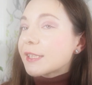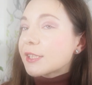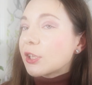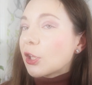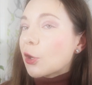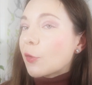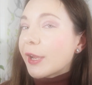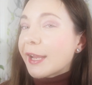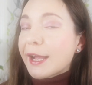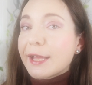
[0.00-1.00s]
is
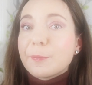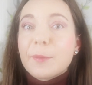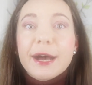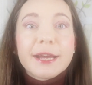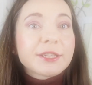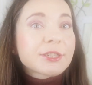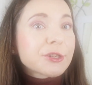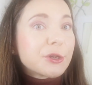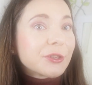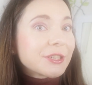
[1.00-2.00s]
glowing and my
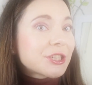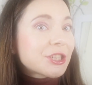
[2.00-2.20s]
soul is